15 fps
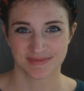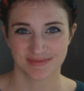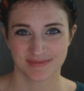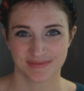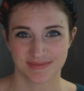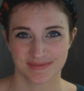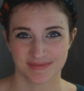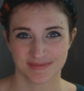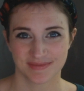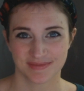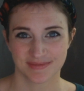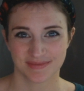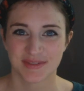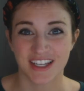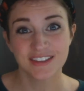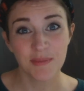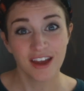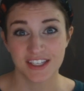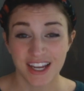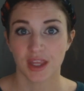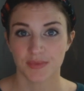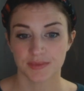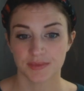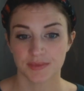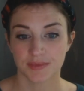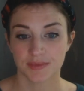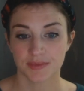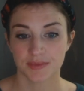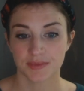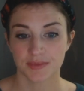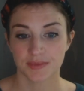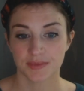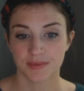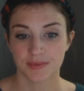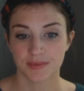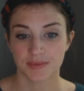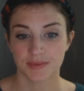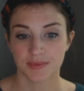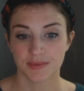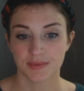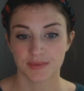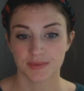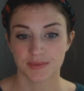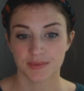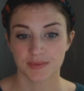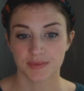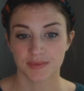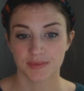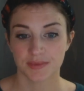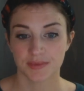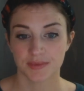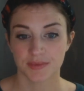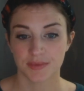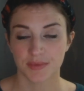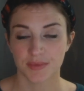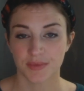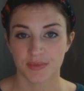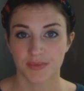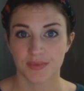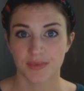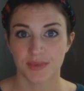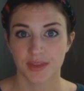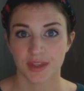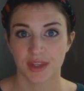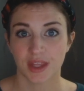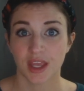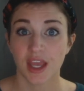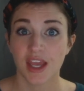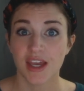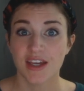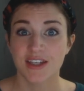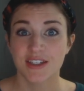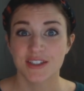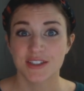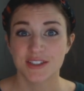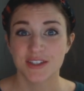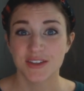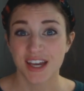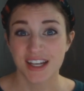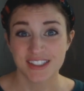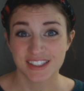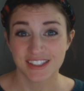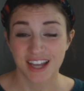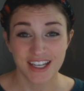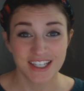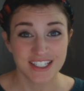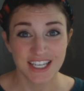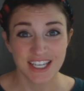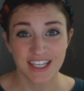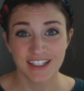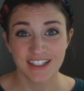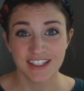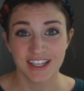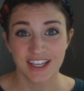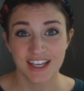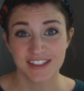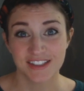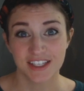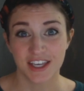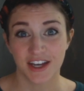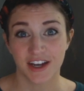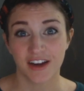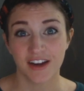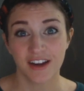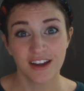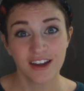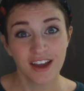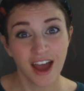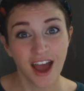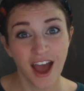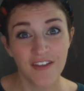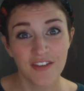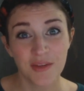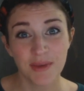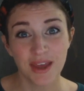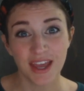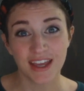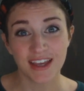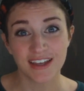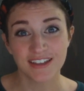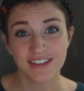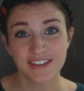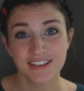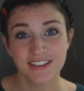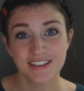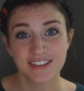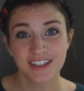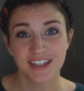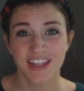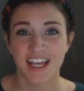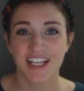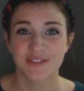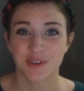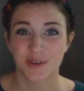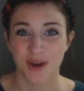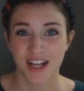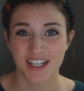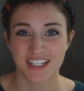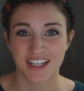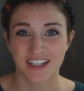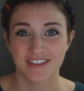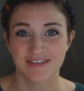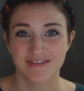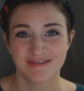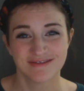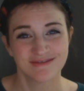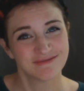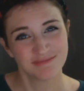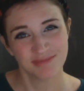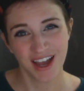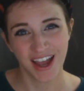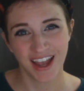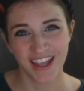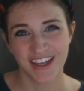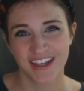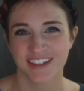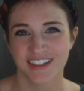So let me drag that back to the playhead and press play. 2019 is the year of the pig. Thanks for watching. Bye.